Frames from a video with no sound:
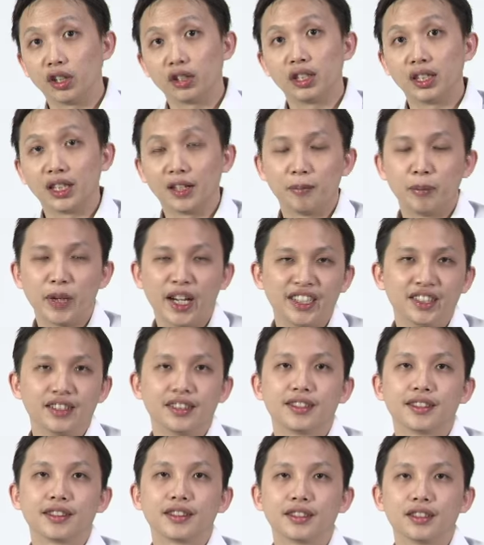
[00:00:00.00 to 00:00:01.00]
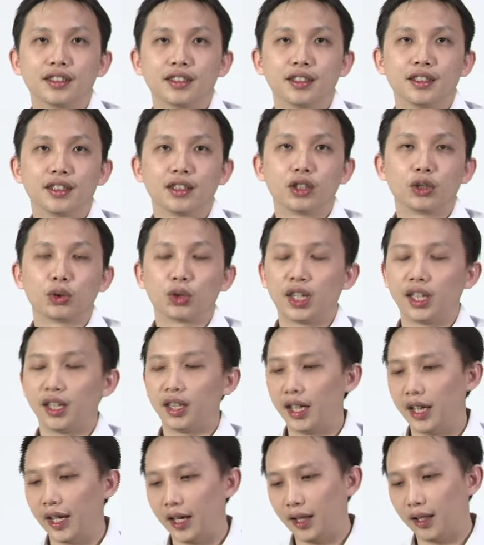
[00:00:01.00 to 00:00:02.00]
not enough buyers. Okay?
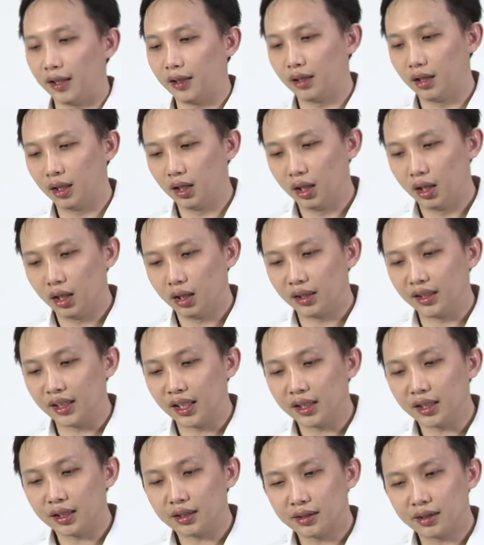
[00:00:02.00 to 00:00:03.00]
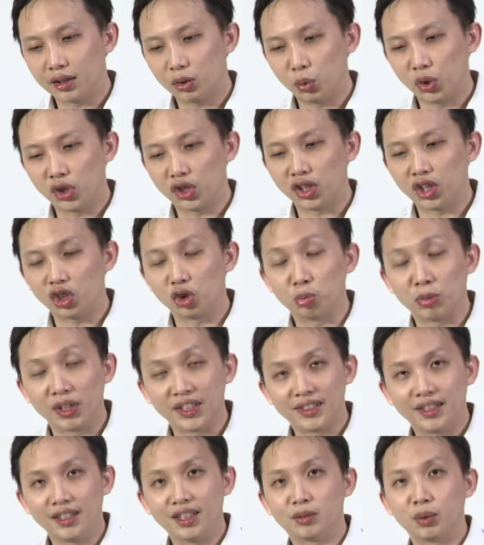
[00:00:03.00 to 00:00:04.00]
And the other situation that you may
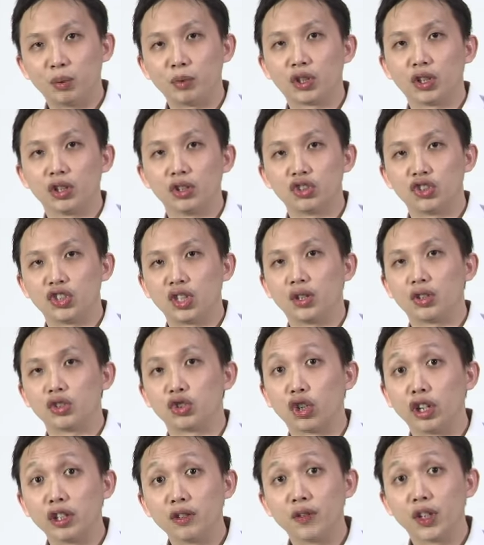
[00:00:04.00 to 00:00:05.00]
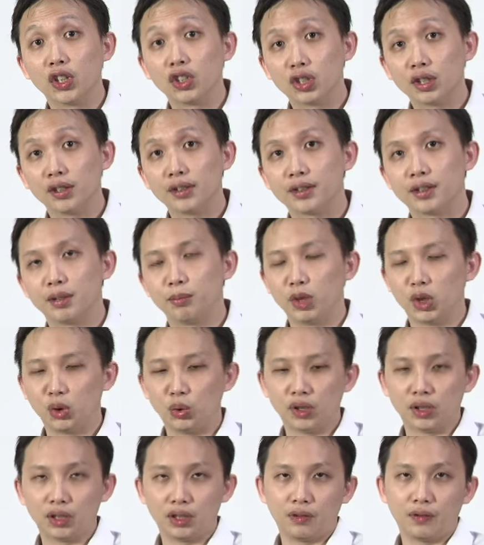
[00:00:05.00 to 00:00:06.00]
see is what we call joint ventures
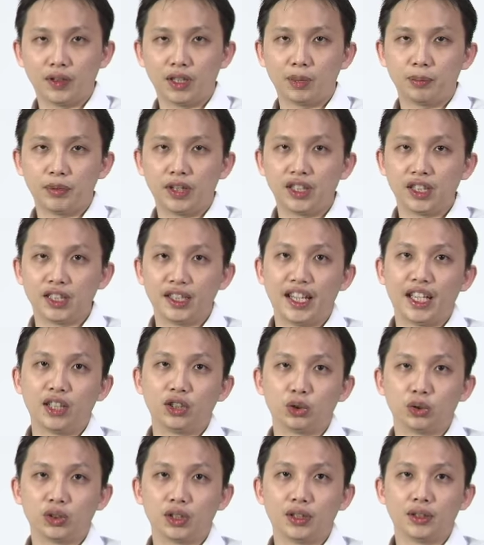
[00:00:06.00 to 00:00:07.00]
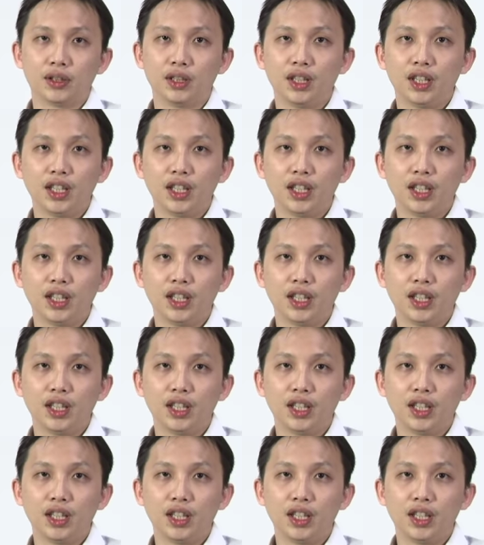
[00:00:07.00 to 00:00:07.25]
between a developer and a landowner.